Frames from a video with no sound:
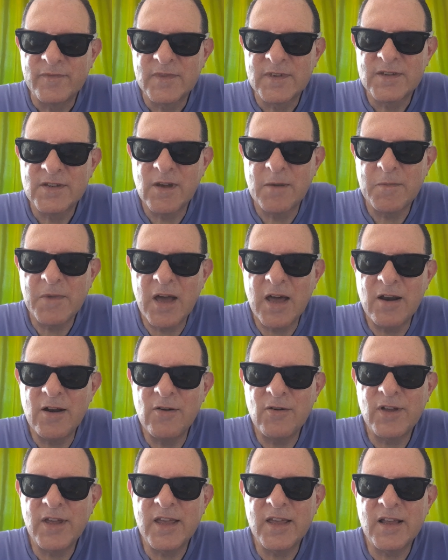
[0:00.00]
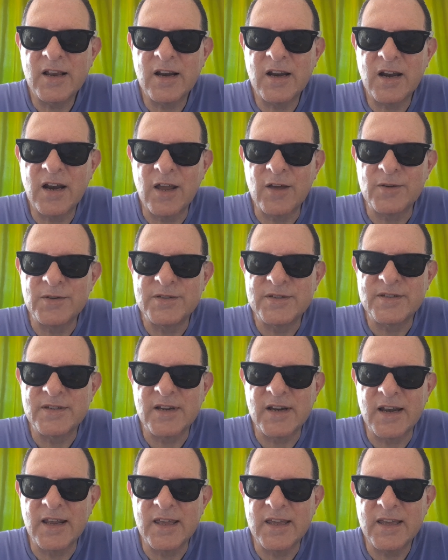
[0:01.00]
So I'm kind of looking
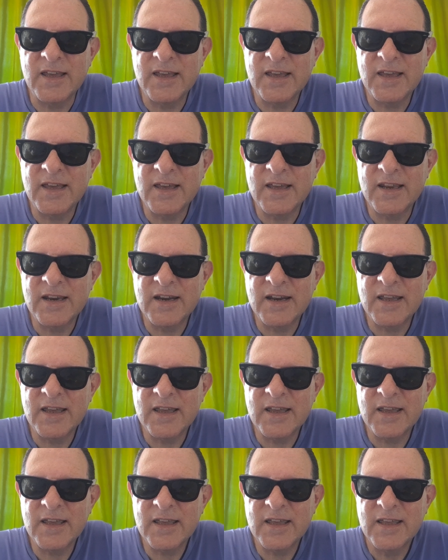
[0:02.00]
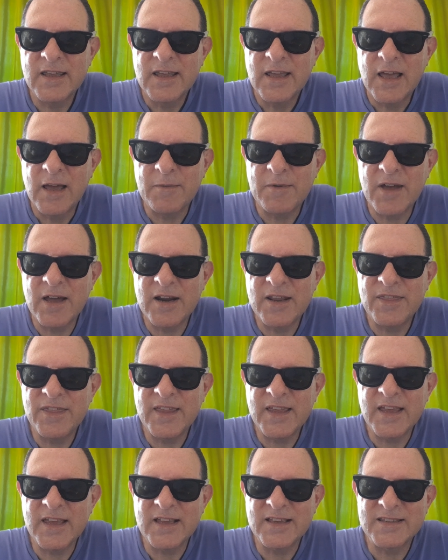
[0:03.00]
closely and I'm kind of
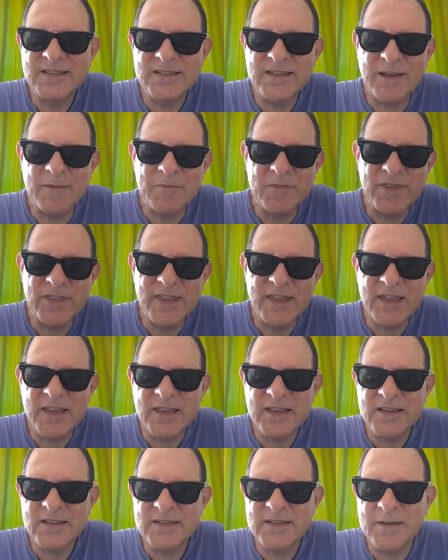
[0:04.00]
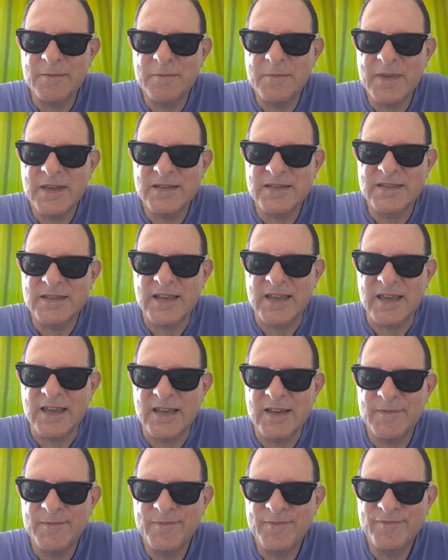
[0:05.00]
thinking something's amiss
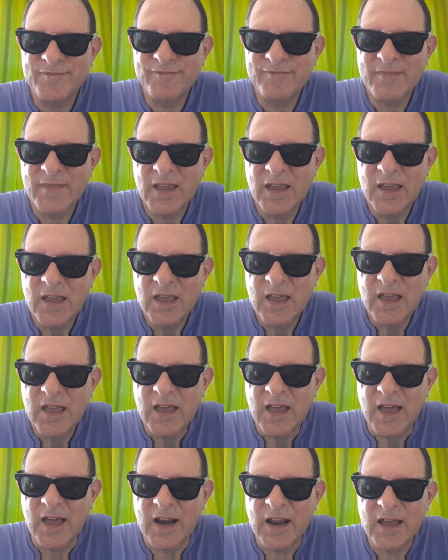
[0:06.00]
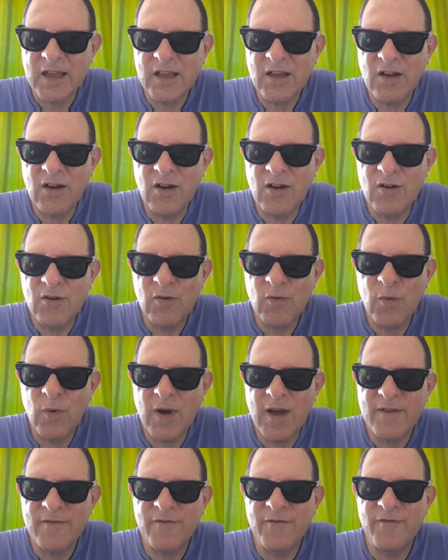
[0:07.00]
here and I can't
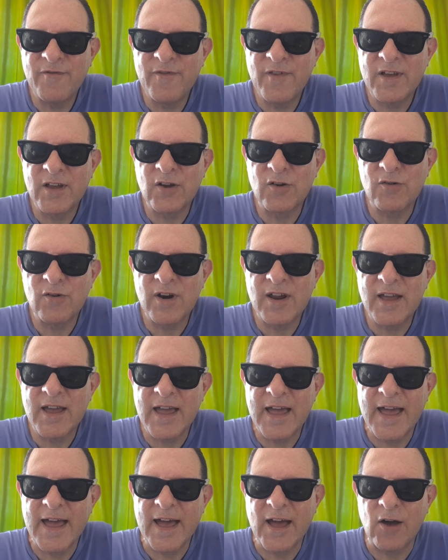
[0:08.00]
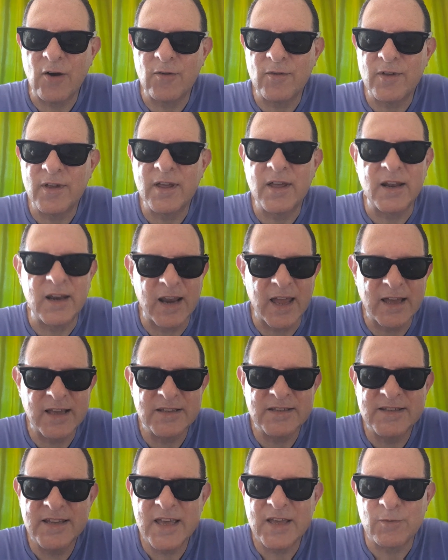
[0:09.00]
quite figure it out. And like I
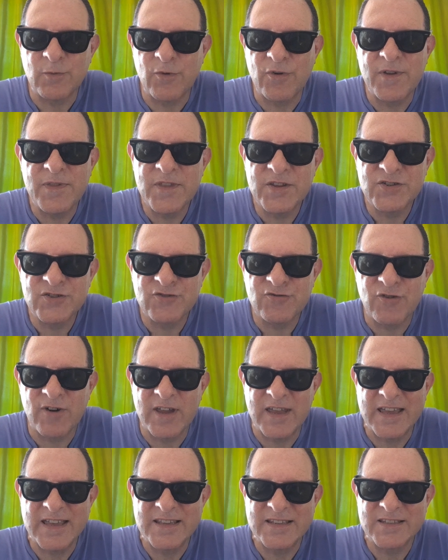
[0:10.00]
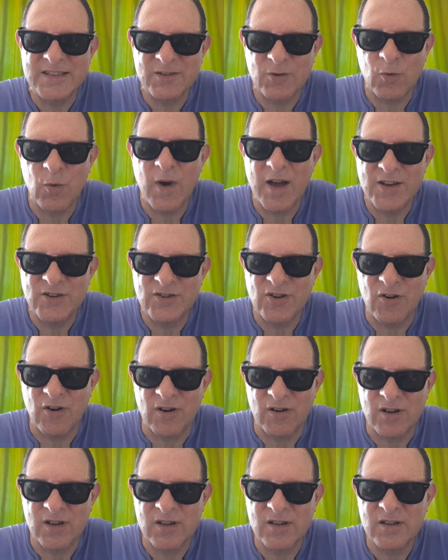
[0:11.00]
said, we're in the street, it's quite
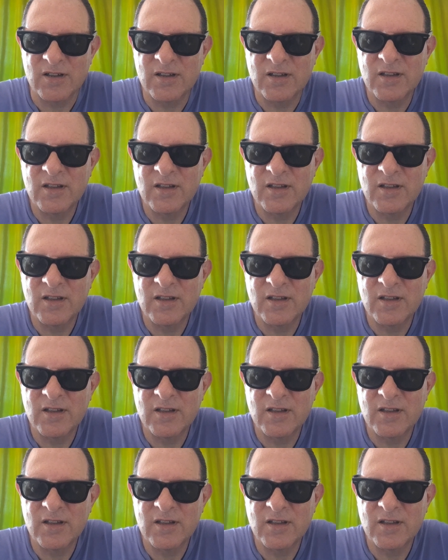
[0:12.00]
dark.